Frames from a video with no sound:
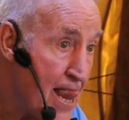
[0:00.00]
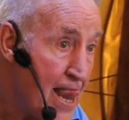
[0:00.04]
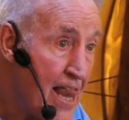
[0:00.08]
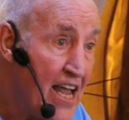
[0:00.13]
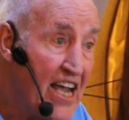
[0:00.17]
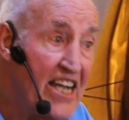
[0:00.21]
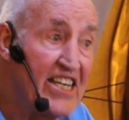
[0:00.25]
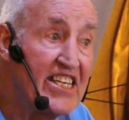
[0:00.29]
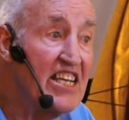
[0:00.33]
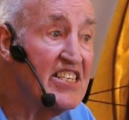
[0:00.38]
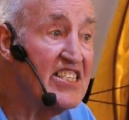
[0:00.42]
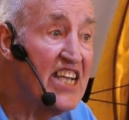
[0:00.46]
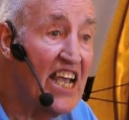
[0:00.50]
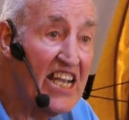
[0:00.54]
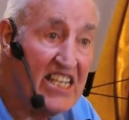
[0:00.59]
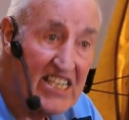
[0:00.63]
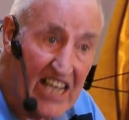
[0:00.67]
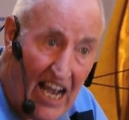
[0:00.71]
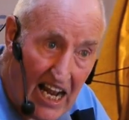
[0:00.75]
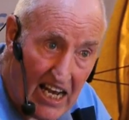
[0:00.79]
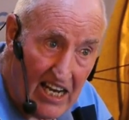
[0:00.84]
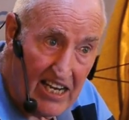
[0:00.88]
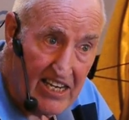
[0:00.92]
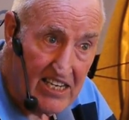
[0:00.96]
It does
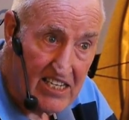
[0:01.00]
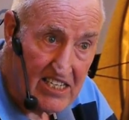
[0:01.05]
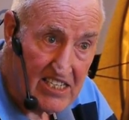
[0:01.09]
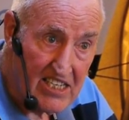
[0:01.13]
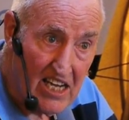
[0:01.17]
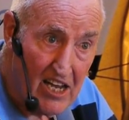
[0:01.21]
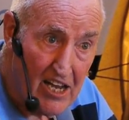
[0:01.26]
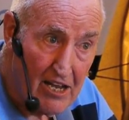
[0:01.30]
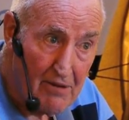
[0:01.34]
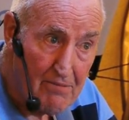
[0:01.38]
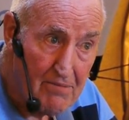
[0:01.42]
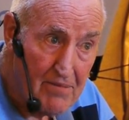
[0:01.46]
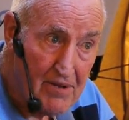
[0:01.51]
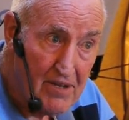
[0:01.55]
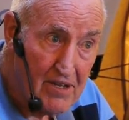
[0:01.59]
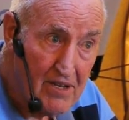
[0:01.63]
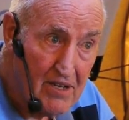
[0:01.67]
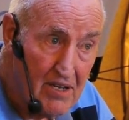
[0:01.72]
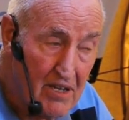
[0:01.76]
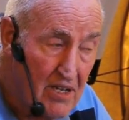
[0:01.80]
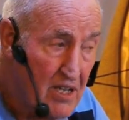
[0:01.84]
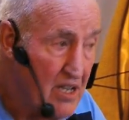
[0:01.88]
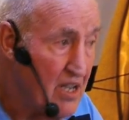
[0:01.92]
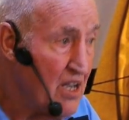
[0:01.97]
exactly the same.
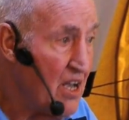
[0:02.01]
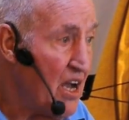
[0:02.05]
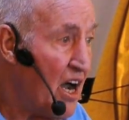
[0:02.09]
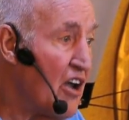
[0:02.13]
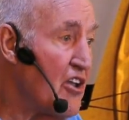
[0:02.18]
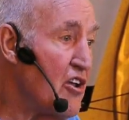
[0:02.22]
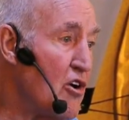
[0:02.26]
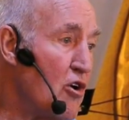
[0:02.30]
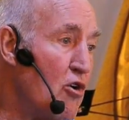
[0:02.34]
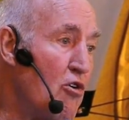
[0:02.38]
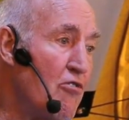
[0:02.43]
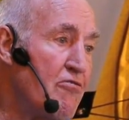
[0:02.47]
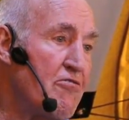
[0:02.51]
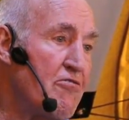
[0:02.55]
Are you all